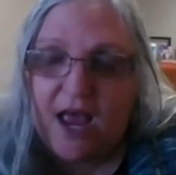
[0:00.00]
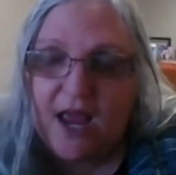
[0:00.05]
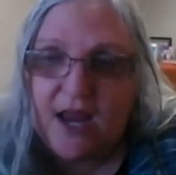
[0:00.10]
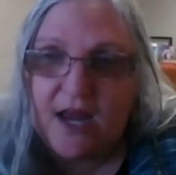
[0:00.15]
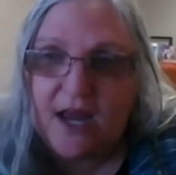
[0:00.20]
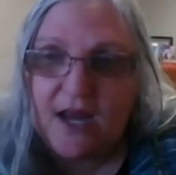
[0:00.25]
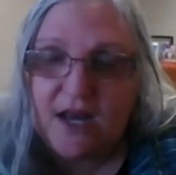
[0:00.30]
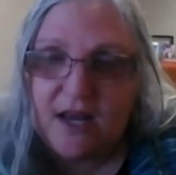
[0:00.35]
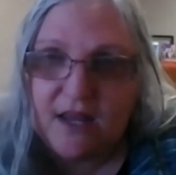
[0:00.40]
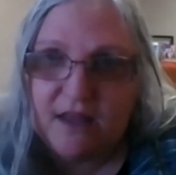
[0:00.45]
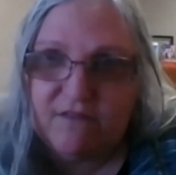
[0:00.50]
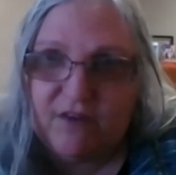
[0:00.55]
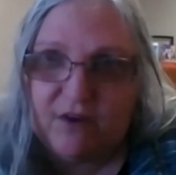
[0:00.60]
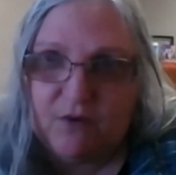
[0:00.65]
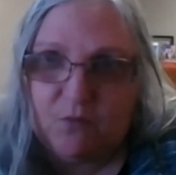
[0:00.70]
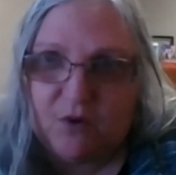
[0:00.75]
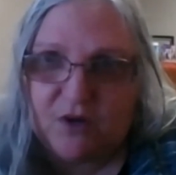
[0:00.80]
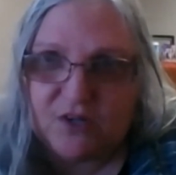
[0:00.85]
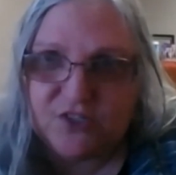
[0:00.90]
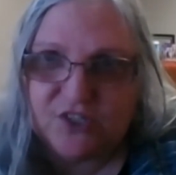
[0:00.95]
I live
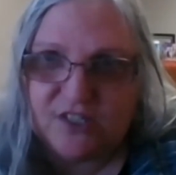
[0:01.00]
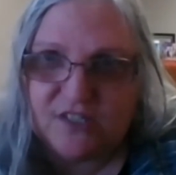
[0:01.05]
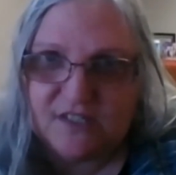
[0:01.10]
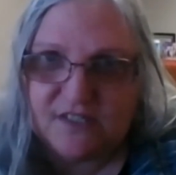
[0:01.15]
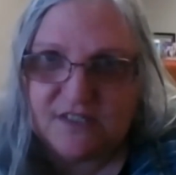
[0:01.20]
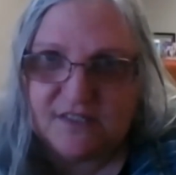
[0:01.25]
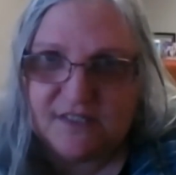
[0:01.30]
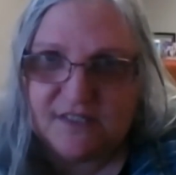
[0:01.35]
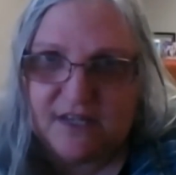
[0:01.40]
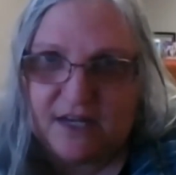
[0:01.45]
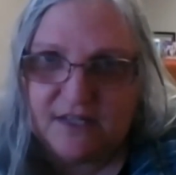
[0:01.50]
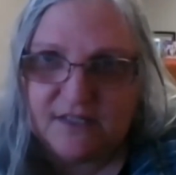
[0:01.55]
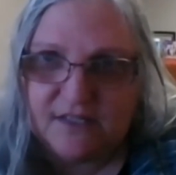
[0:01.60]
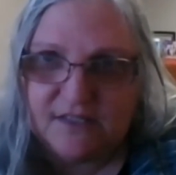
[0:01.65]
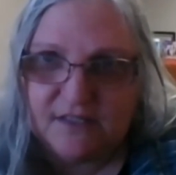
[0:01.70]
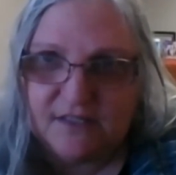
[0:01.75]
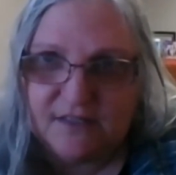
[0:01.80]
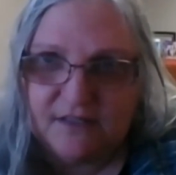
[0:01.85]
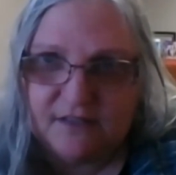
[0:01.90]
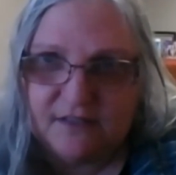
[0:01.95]
in Washington State.